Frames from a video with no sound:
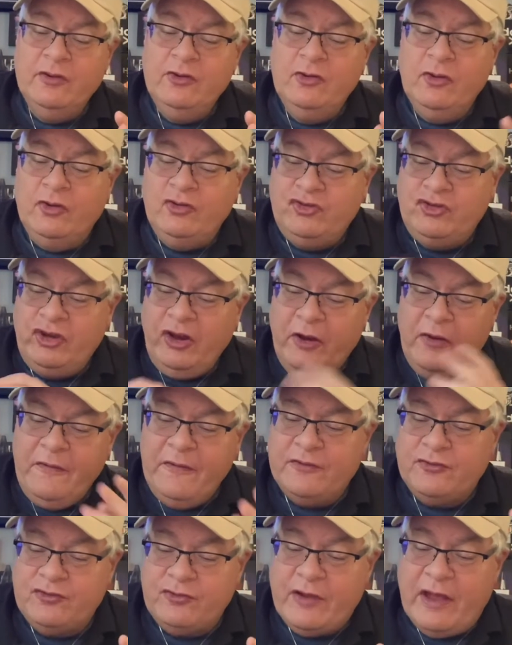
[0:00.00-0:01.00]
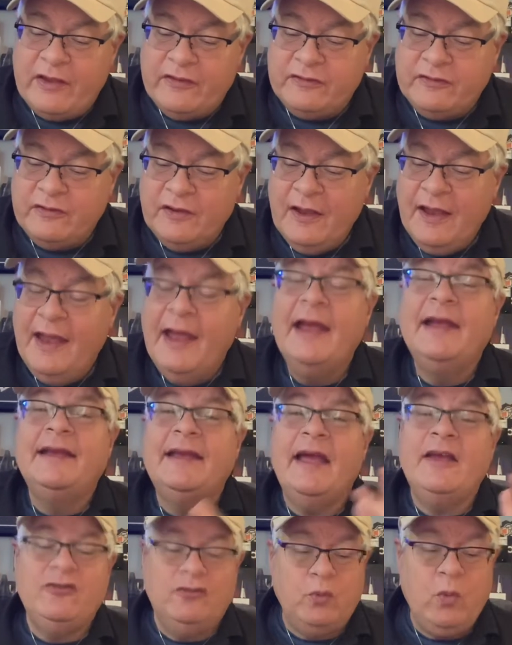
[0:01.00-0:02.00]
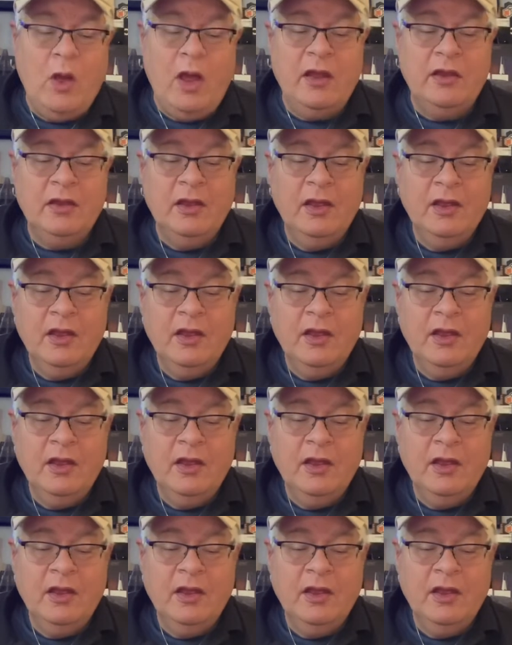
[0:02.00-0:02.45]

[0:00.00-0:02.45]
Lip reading: you'll share the stress. And guess what?